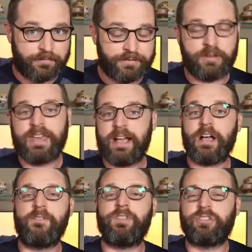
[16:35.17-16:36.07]
Now,
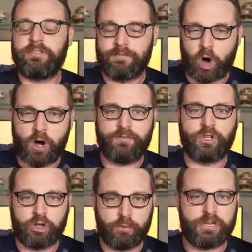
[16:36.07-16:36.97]
netconf has evolved a
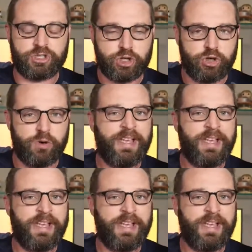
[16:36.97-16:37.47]
little bit too,